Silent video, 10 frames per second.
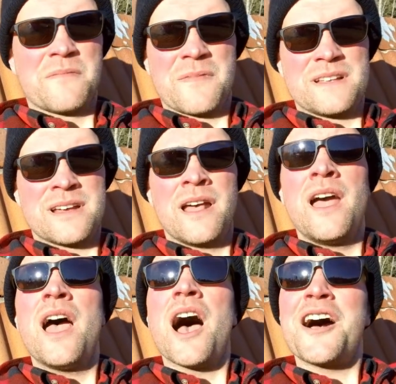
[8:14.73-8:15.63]
He said,
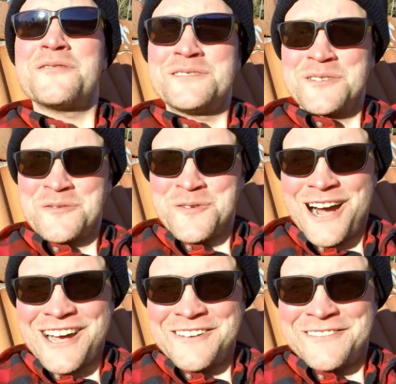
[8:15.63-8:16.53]
How's your
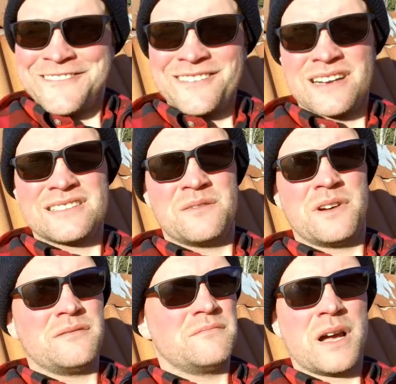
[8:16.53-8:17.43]
wife? And I said,
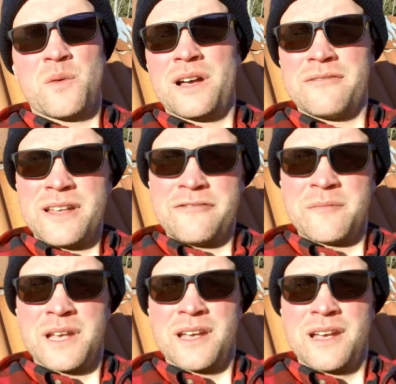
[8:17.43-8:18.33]
Well, my wife left
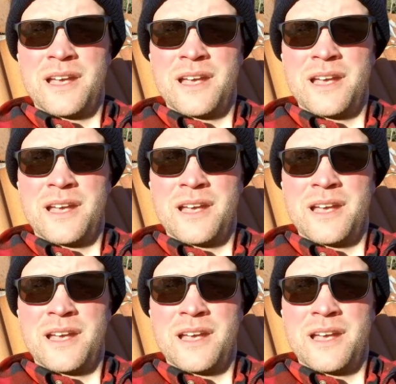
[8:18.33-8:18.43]
me.